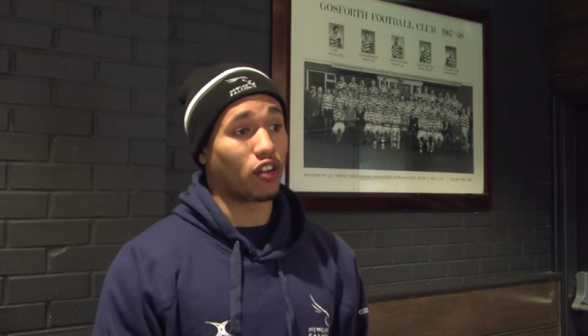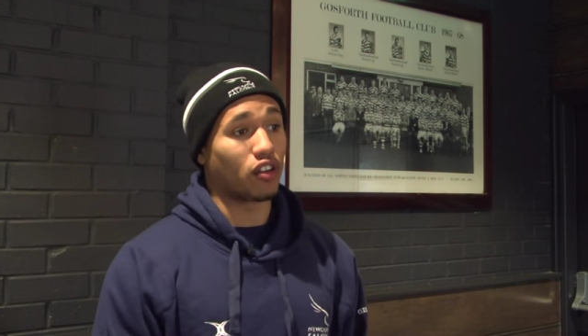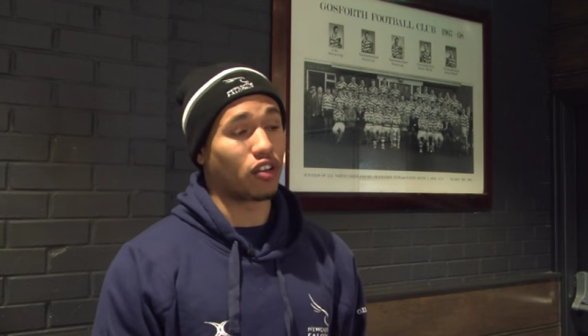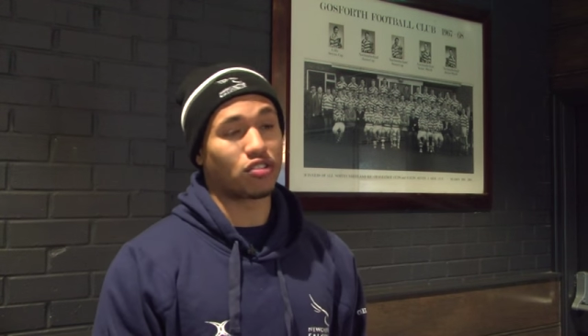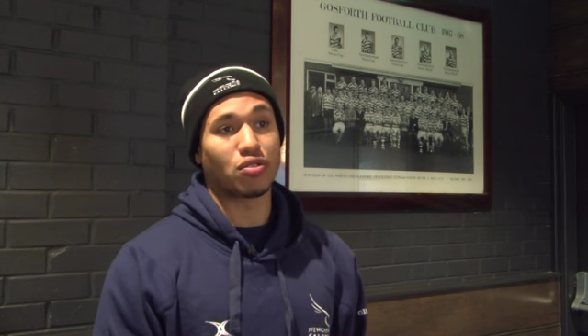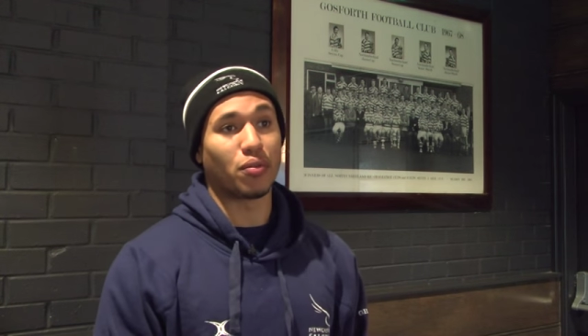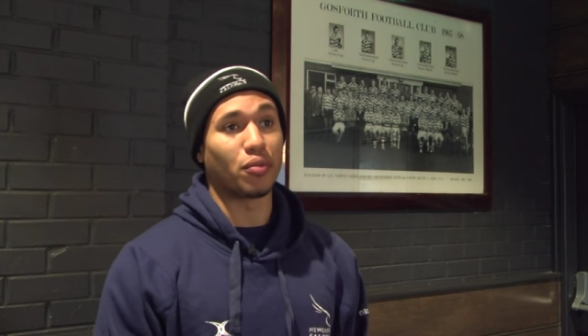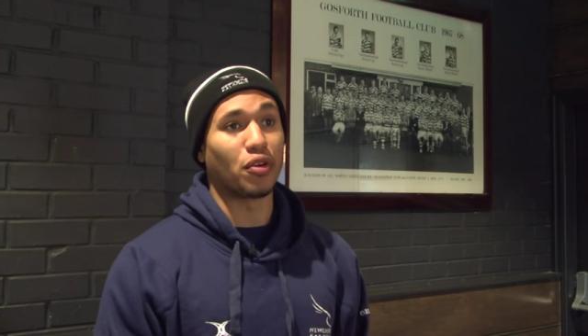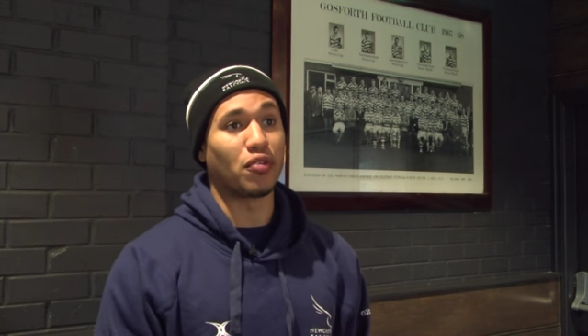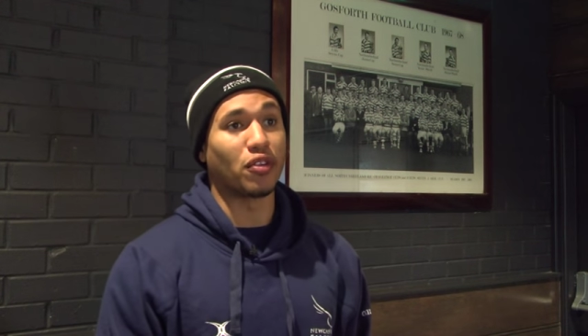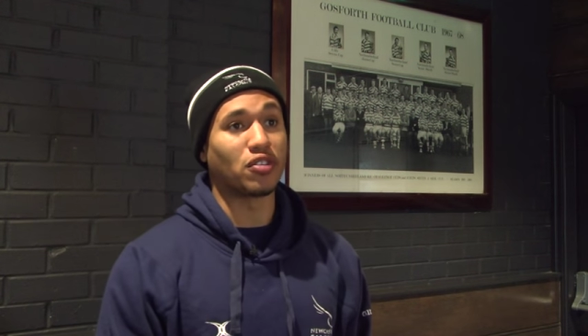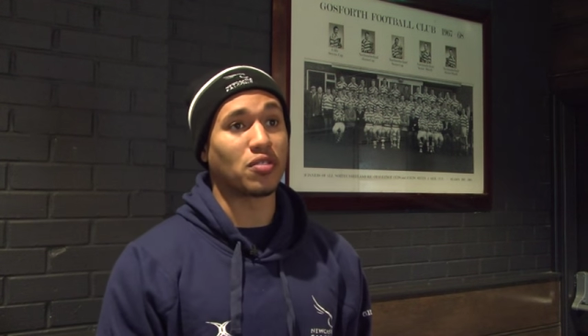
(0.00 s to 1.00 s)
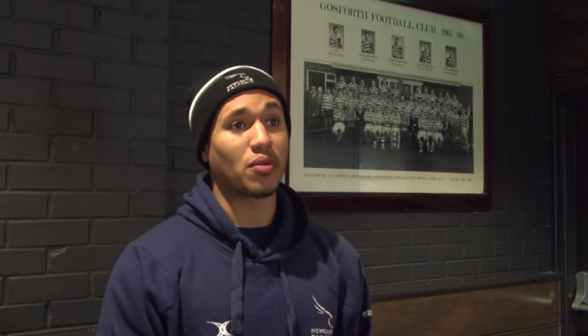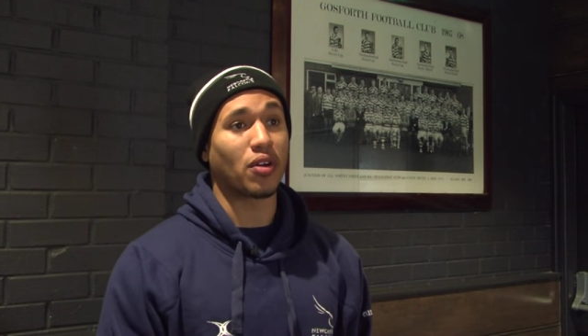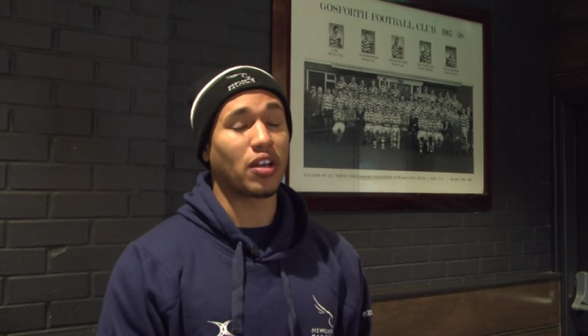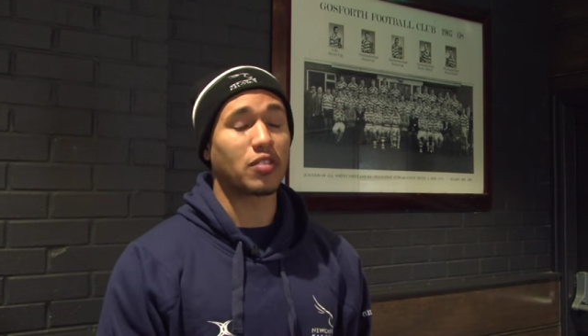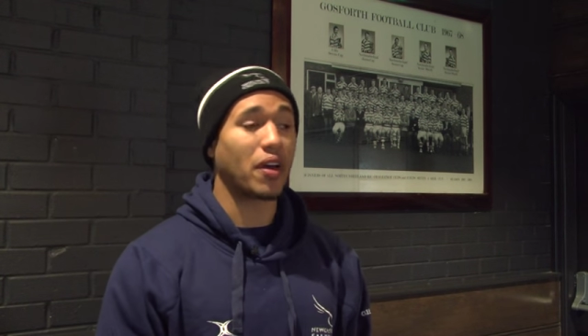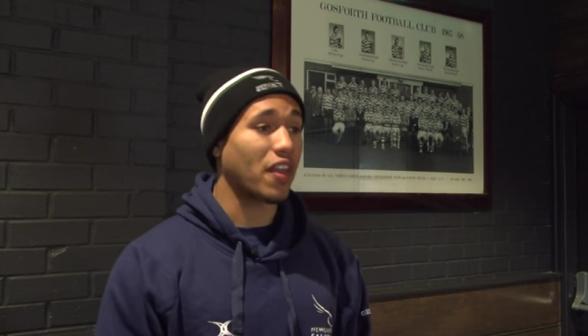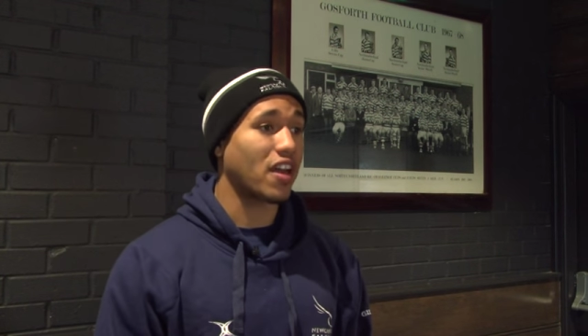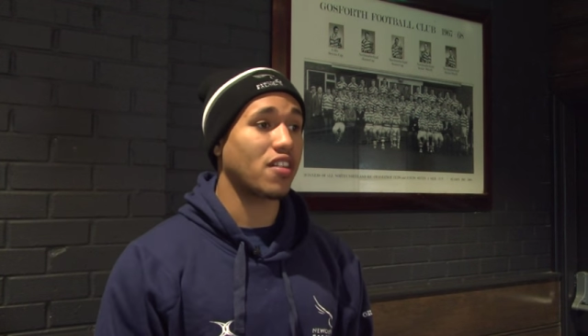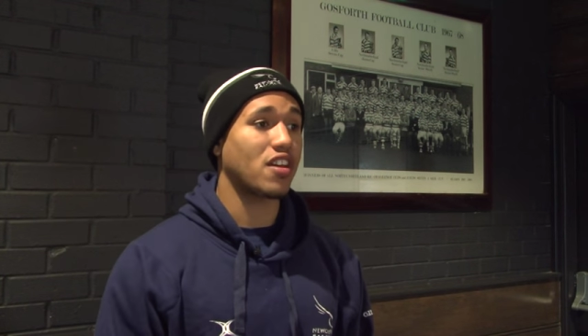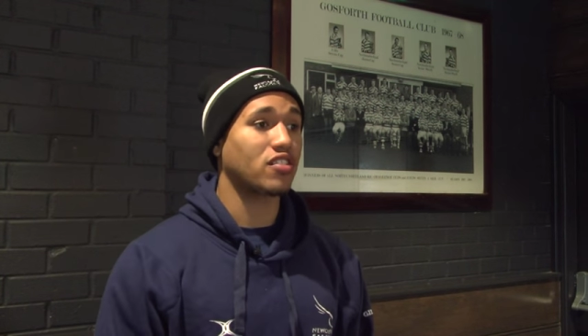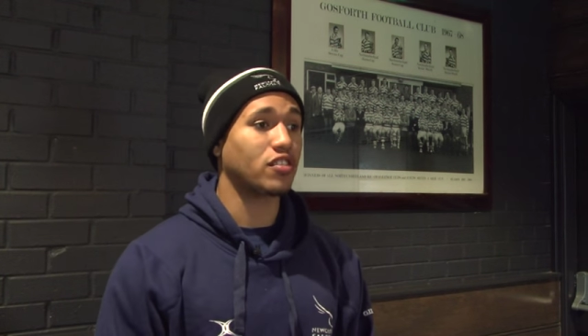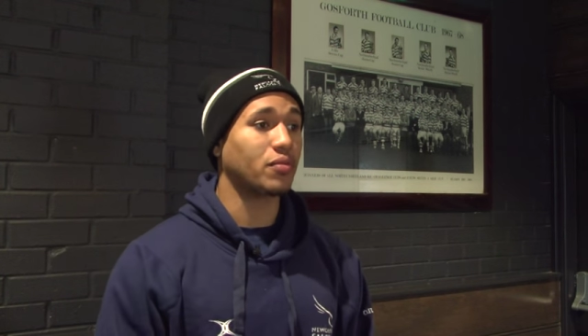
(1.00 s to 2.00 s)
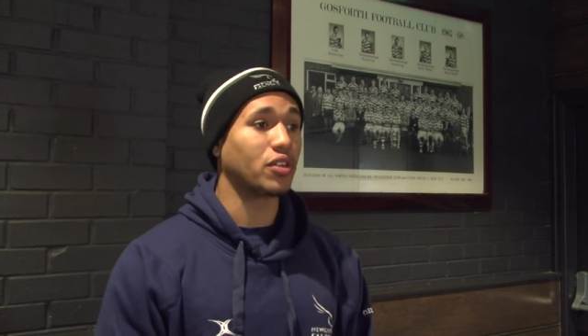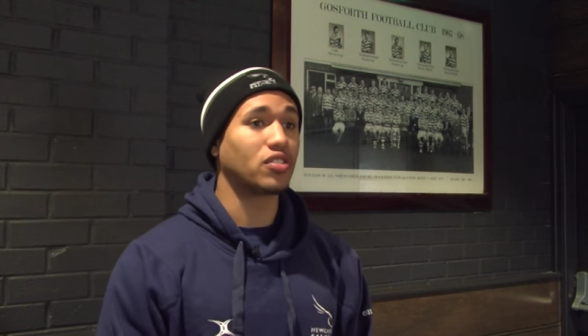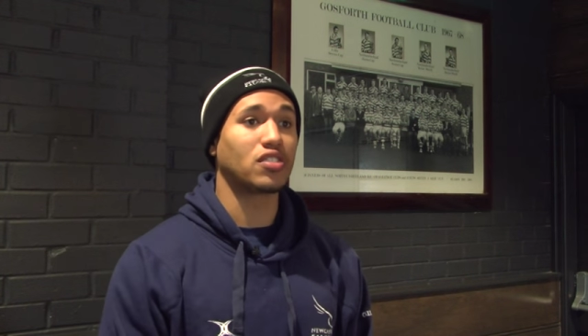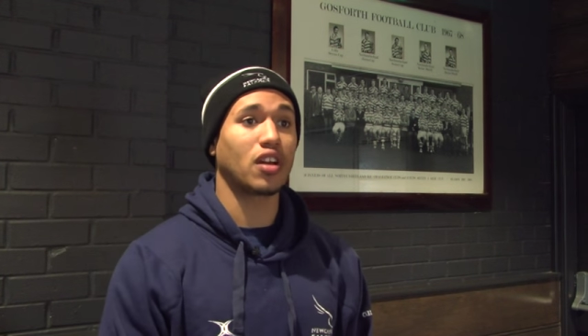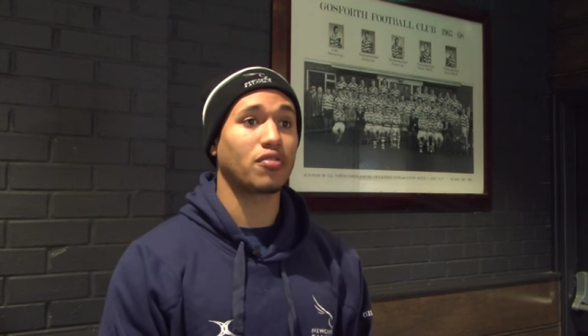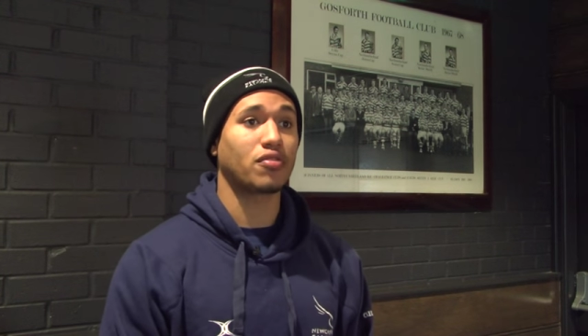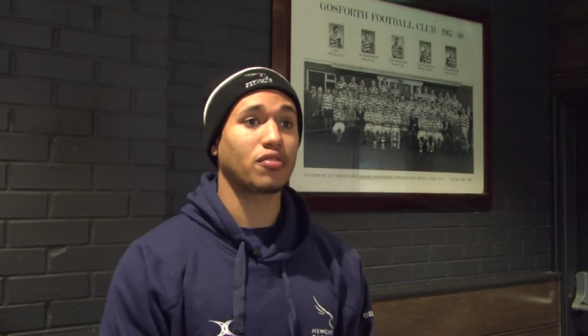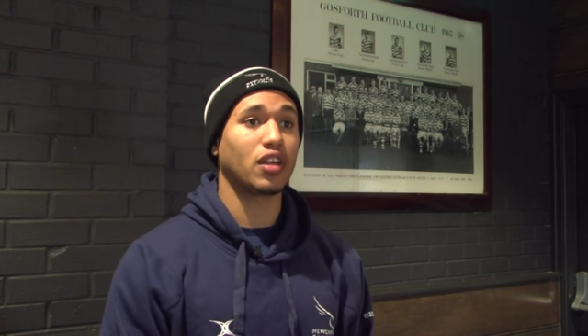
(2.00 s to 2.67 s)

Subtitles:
Lots to improve on, to be honest. But there's some good stuff.